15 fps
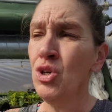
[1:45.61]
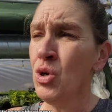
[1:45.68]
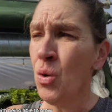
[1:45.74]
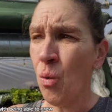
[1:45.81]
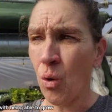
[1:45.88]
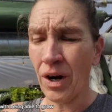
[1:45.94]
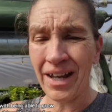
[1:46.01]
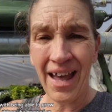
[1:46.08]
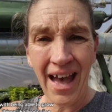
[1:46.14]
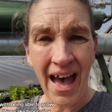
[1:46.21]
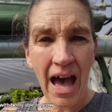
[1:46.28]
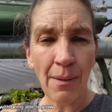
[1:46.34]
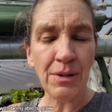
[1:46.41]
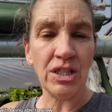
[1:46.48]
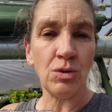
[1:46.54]
or
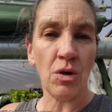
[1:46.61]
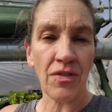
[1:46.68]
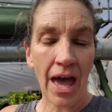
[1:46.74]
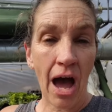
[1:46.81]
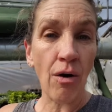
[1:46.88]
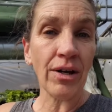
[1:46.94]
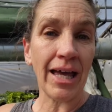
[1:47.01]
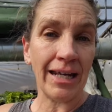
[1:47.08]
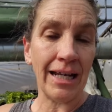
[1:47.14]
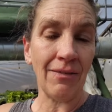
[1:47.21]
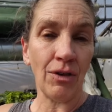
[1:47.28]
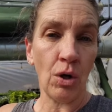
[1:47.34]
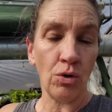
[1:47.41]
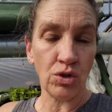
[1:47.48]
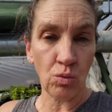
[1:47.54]
cabbage without getting
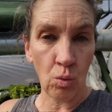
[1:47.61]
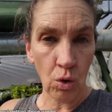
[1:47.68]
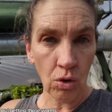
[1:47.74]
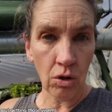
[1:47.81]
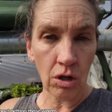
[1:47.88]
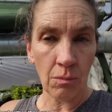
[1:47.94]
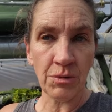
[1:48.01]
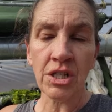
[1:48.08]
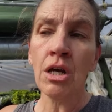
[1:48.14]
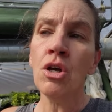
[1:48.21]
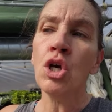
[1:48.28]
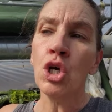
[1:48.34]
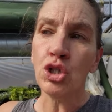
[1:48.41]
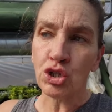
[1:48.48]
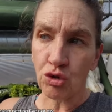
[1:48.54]
those worms,
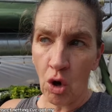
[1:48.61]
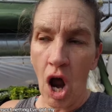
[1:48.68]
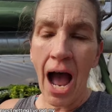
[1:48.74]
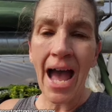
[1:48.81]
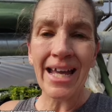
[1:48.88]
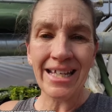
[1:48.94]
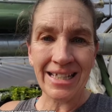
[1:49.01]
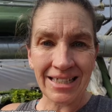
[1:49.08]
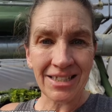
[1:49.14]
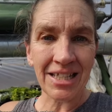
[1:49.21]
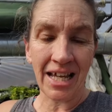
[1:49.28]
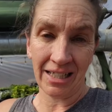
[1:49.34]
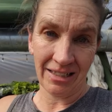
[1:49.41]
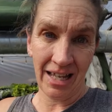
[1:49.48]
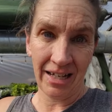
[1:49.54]
try
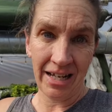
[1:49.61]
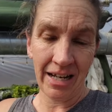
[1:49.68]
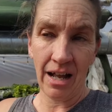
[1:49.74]
insect netting.